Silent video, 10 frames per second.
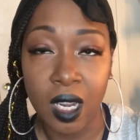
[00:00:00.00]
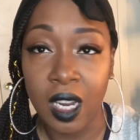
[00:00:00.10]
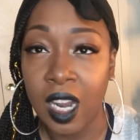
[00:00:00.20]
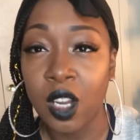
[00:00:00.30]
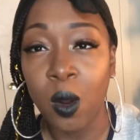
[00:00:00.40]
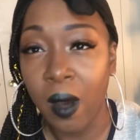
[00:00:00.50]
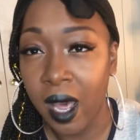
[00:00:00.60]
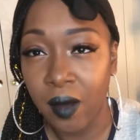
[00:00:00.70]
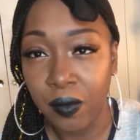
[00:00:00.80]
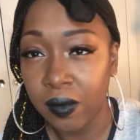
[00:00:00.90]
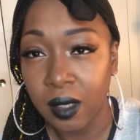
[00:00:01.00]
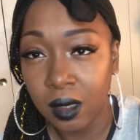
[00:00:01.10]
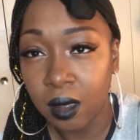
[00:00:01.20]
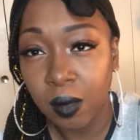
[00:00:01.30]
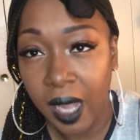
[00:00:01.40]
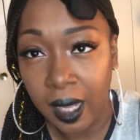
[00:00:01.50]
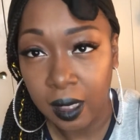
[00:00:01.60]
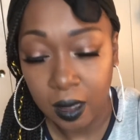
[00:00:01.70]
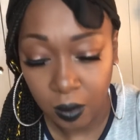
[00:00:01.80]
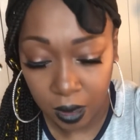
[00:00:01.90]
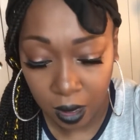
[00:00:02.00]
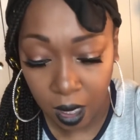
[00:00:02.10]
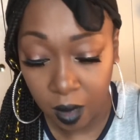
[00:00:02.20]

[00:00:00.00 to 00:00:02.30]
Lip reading: And I know I have black liquid